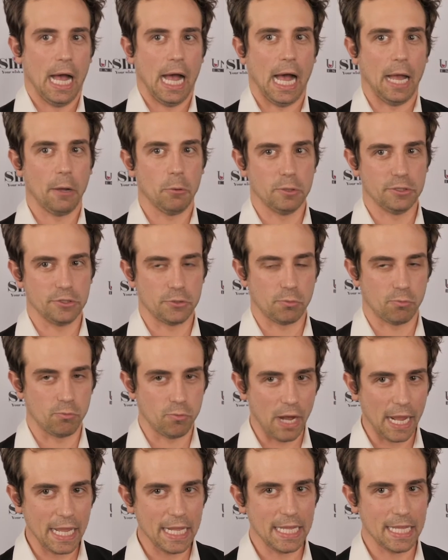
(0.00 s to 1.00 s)
I was
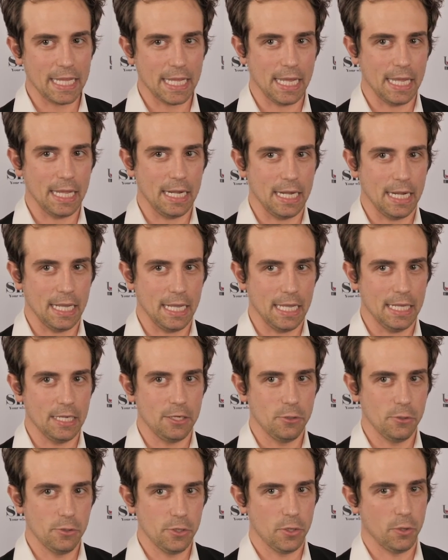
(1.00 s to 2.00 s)
writing it in
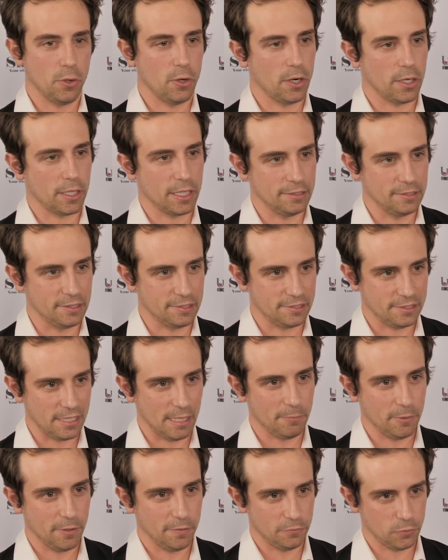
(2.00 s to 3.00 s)
New York in
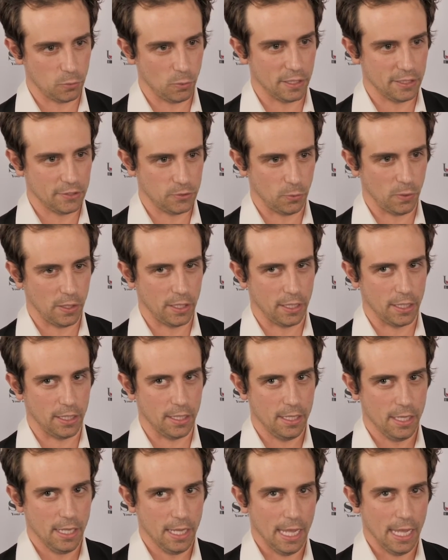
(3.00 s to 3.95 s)
December of twenty twenty